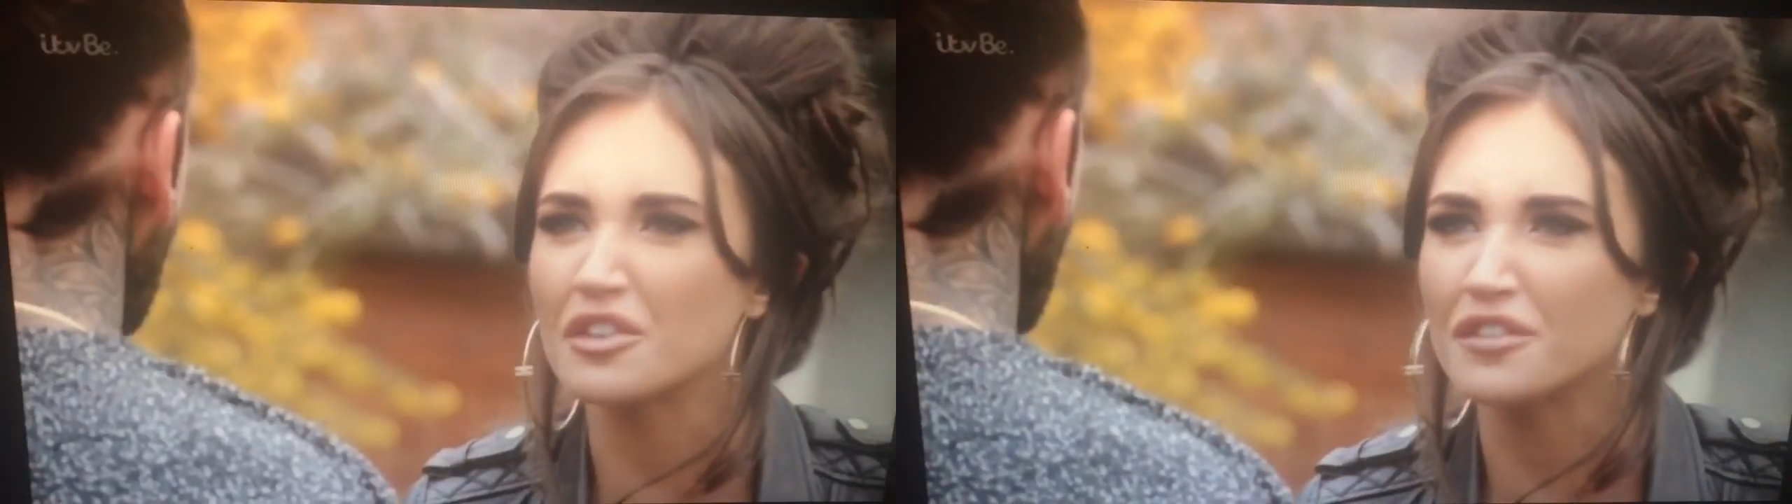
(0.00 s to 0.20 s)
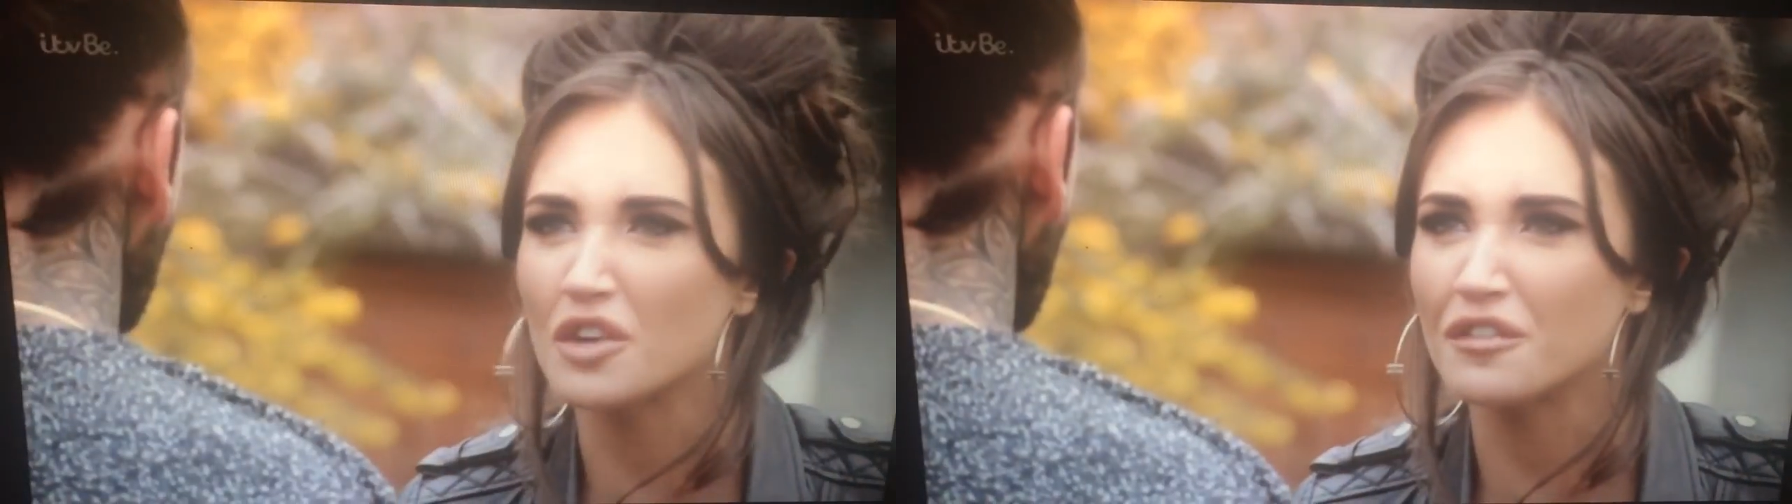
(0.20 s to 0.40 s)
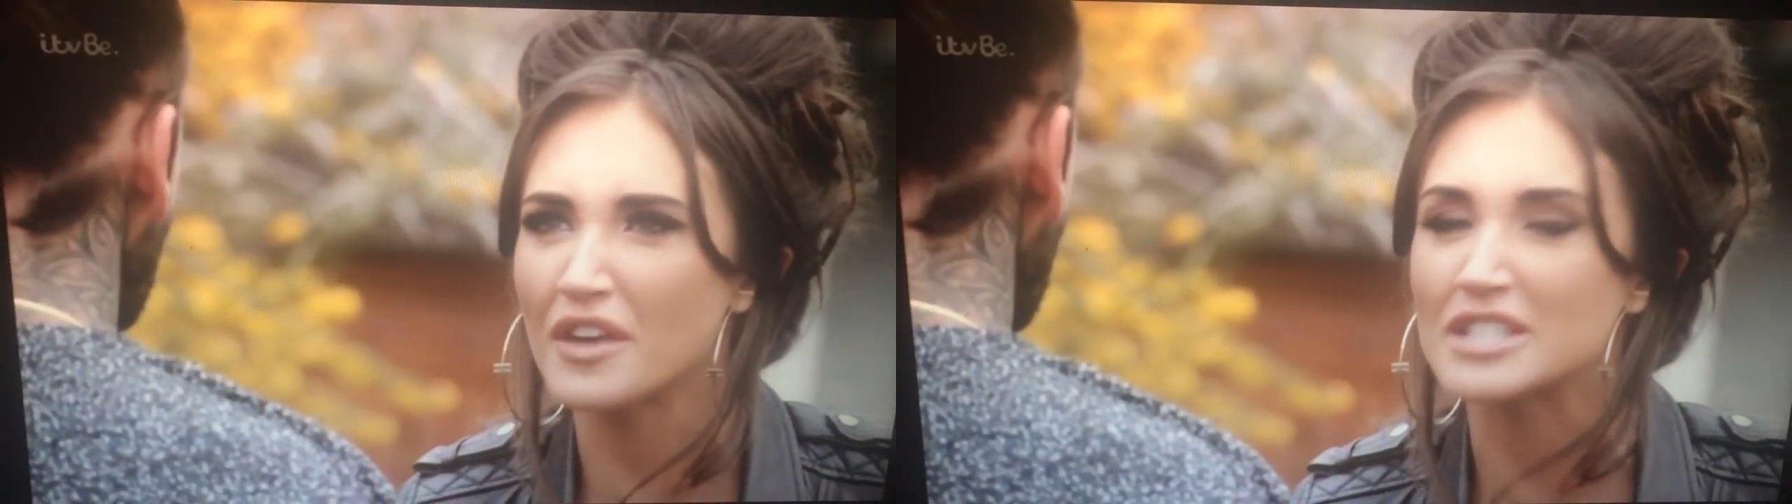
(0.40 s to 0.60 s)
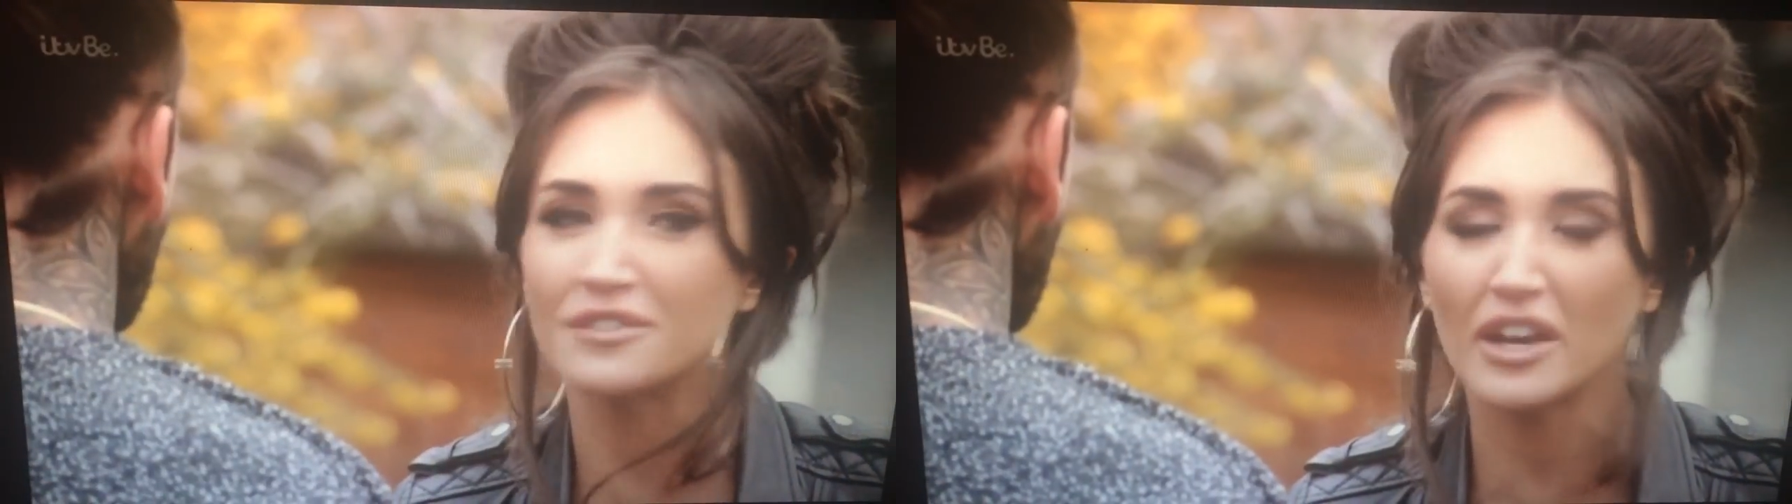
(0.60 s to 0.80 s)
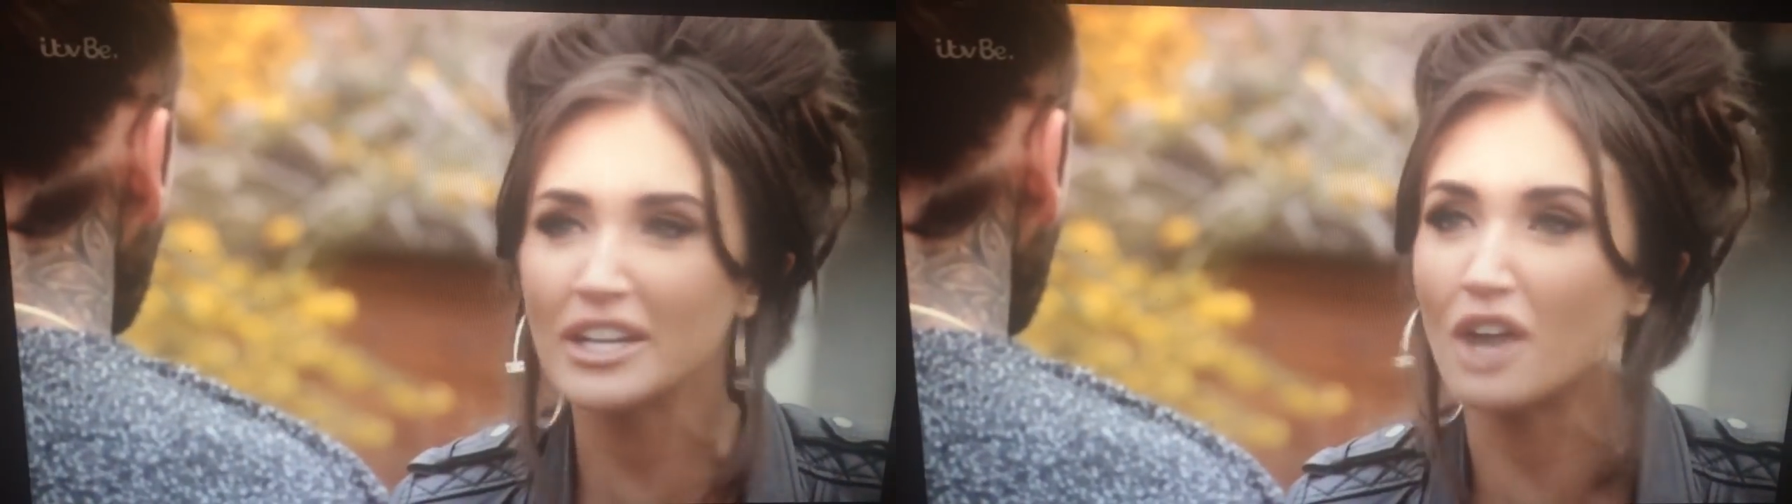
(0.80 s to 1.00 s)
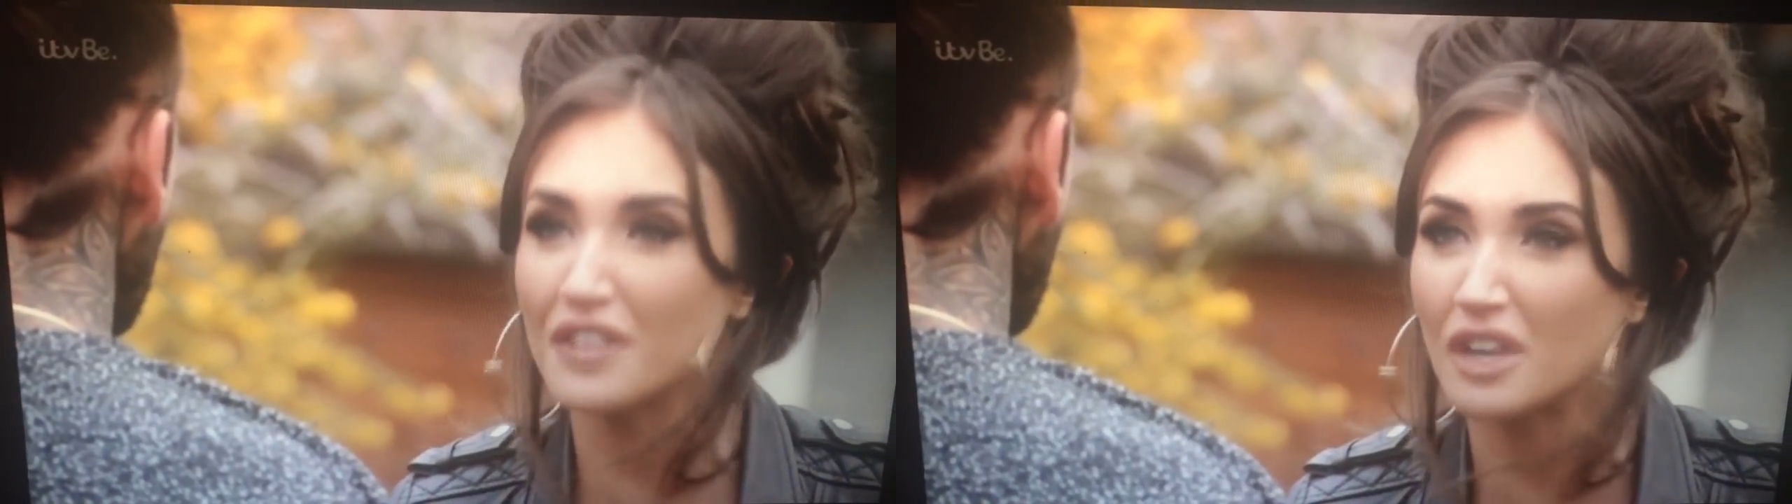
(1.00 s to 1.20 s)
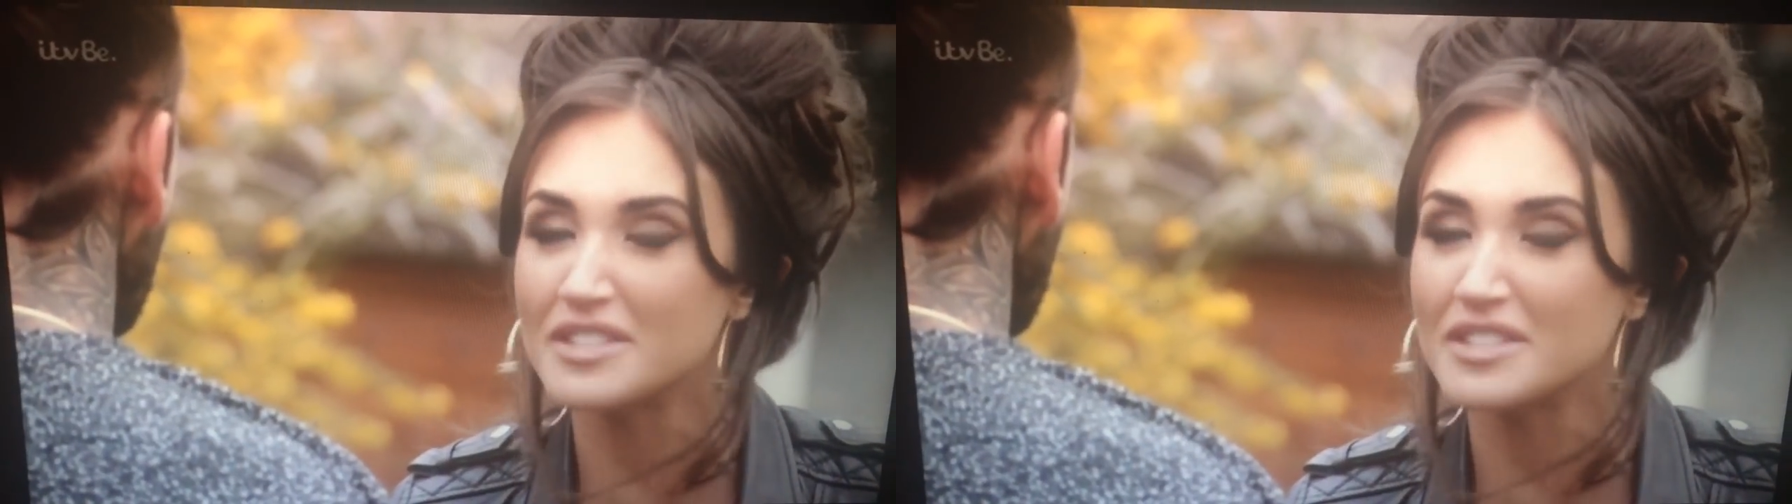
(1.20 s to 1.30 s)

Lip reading: a few things. Fucking hell, I think I've